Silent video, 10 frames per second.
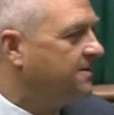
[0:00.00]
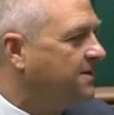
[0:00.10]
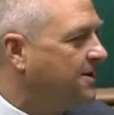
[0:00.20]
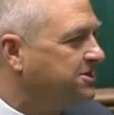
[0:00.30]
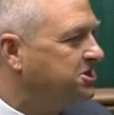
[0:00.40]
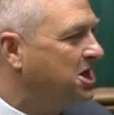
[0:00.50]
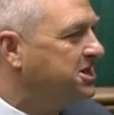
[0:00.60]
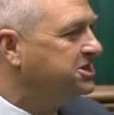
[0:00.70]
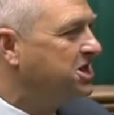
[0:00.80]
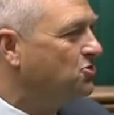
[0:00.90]
There was a
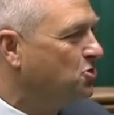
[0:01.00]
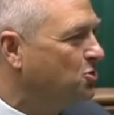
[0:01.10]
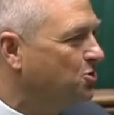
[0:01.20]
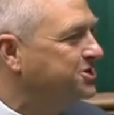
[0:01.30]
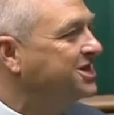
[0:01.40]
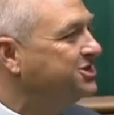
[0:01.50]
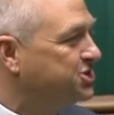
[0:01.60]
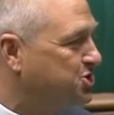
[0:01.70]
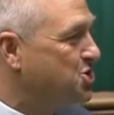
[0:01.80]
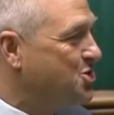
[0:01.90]
Chinese general called Sun
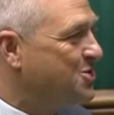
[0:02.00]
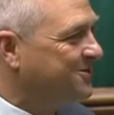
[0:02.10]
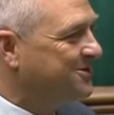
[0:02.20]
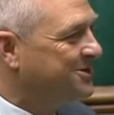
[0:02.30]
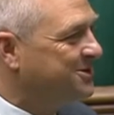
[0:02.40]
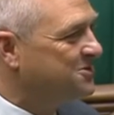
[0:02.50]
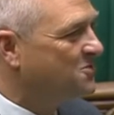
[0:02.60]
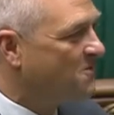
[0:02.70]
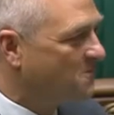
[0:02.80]
Tzu, who's